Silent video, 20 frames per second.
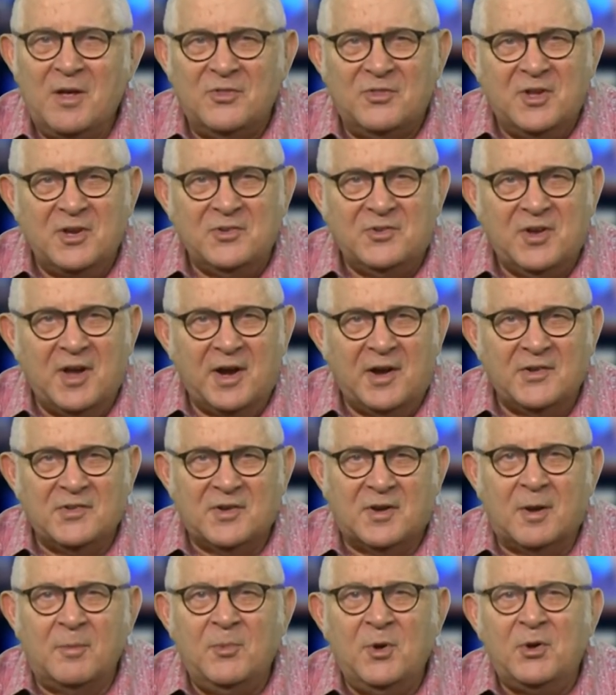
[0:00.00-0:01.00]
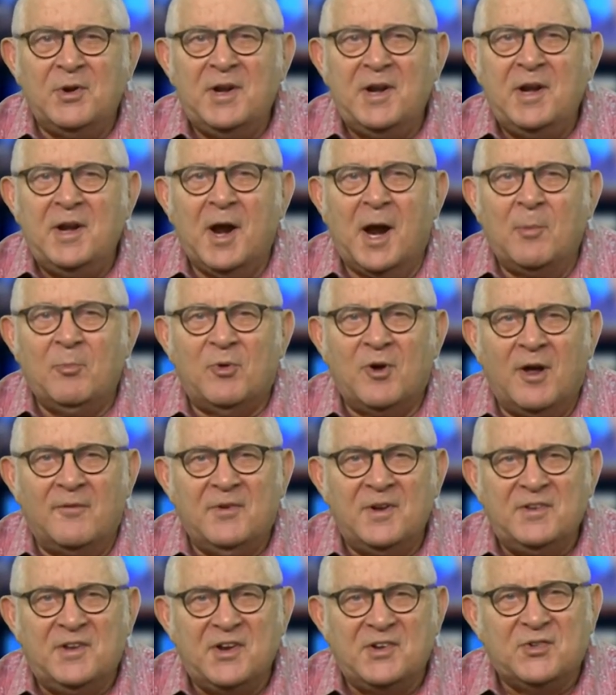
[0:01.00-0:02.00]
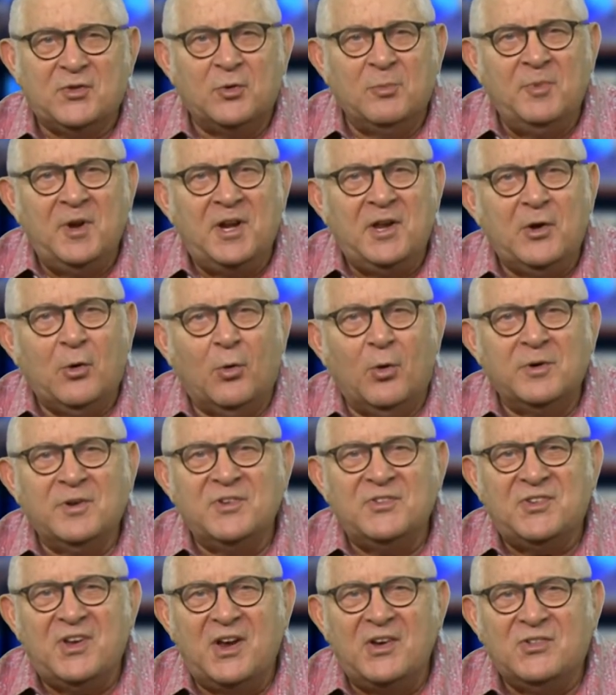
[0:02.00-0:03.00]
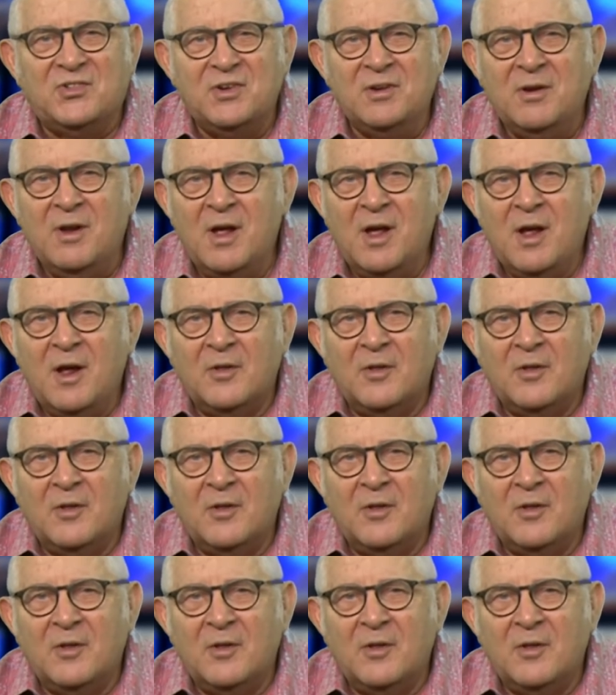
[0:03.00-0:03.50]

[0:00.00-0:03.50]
ThinkTech is a community nonprofit digital media organization